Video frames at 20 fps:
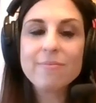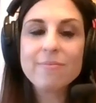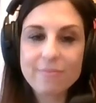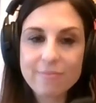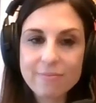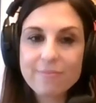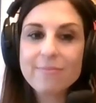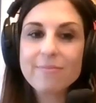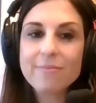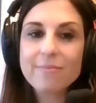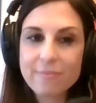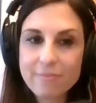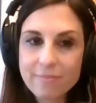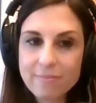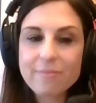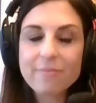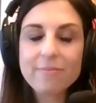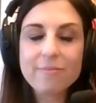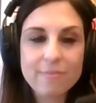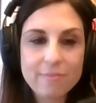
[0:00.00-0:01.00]

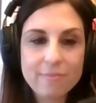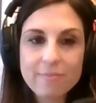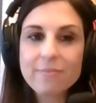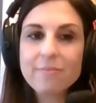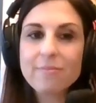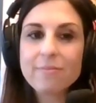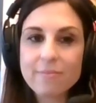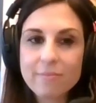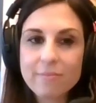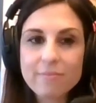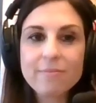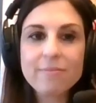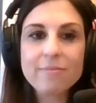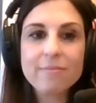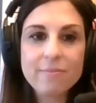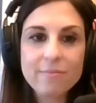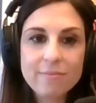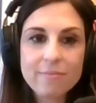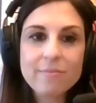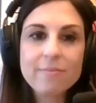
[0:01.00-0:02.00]

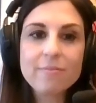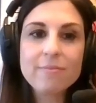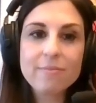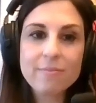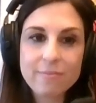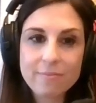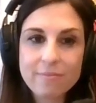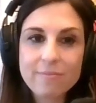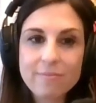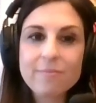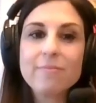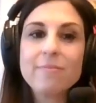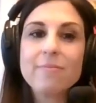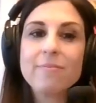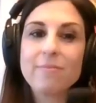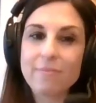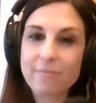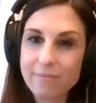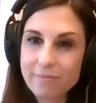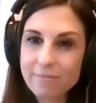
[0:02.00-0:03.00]

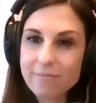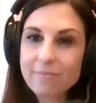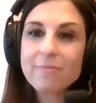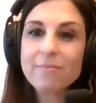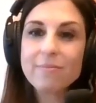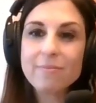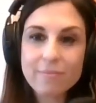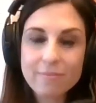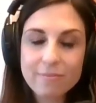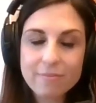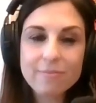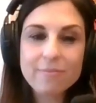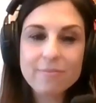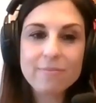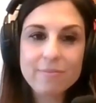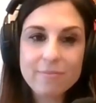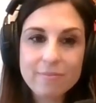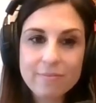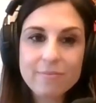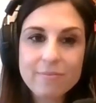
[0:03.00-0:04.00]

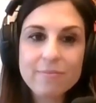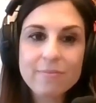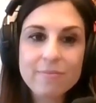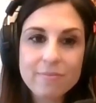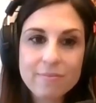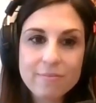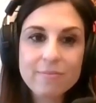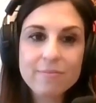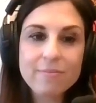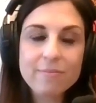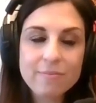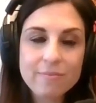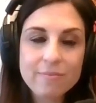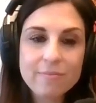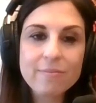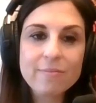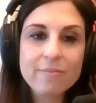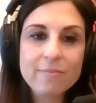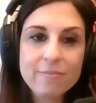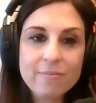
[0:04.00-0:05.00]

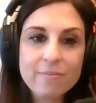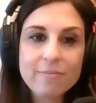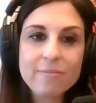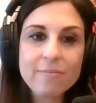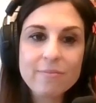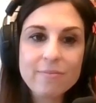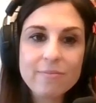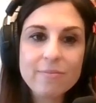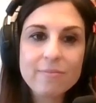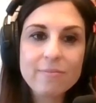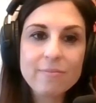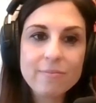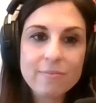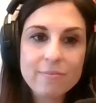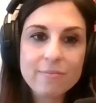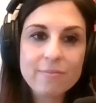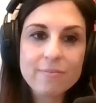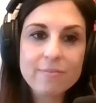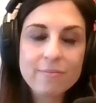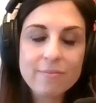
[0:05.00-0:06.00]

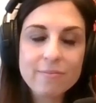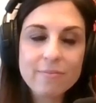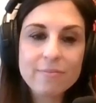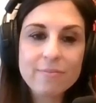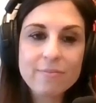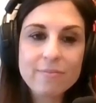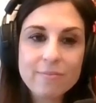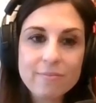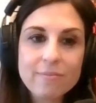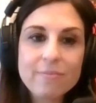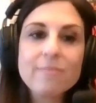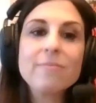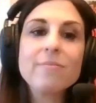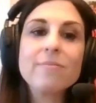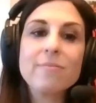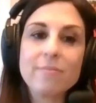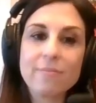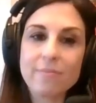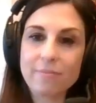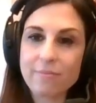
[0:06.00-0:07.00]

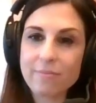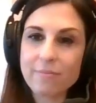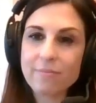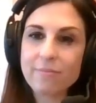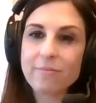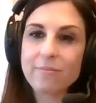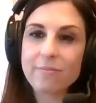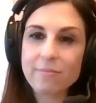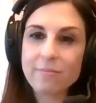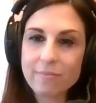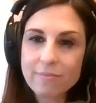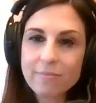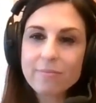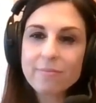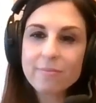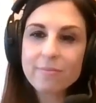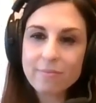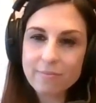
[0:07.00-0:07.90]
No words are spoken by the person on screen.